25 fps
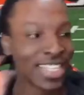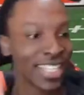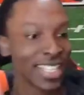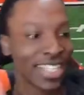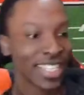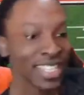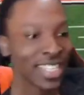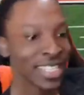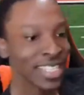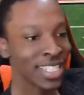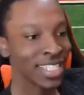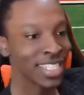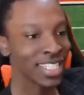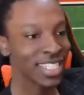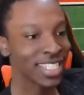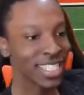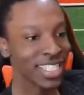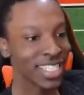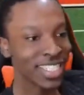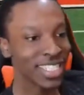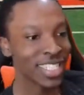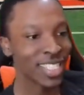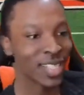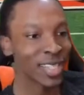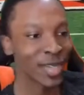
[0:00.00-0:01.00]
Hmm,
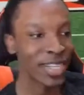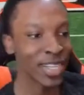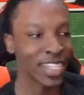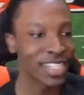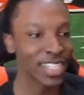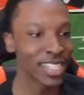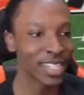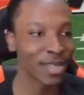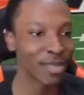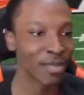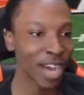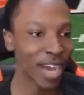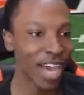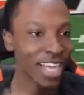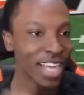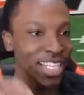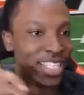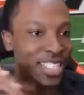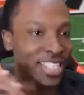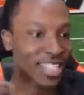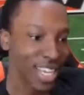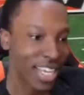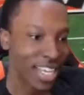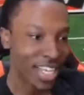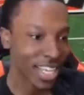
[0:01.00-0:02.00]
that's too easy, bro. I
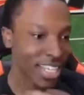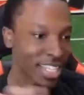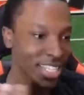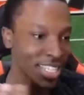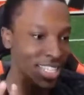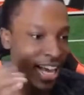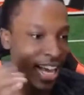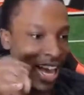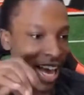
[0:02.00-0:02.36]
just let us.